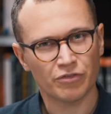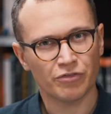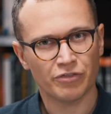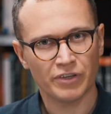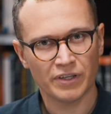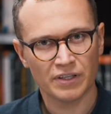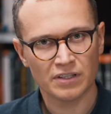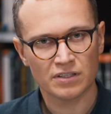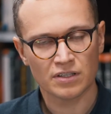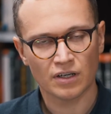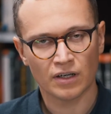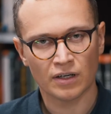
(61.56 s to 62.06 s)

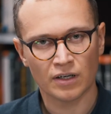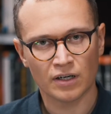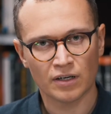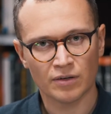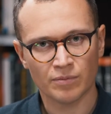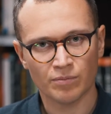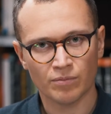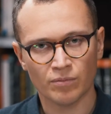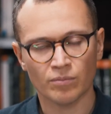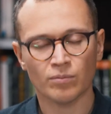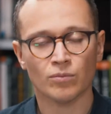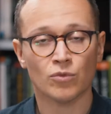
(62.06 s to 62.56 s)
things
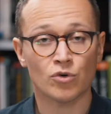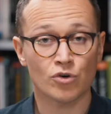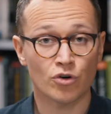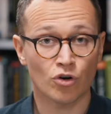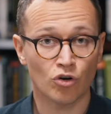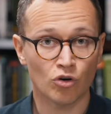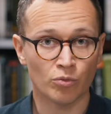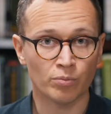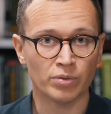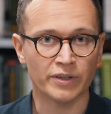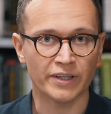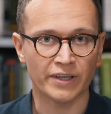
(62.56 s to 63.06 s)
are more
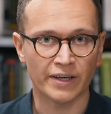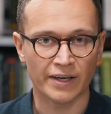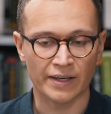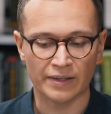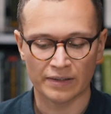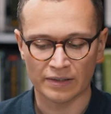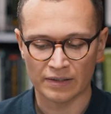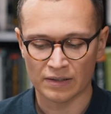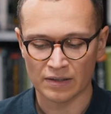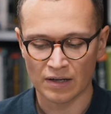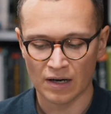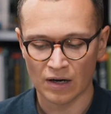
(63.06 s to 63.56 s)

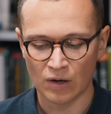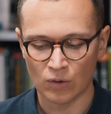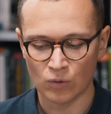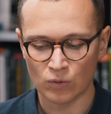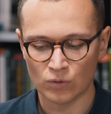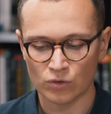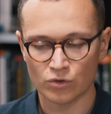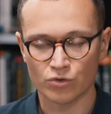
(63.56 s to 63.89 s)
complicated now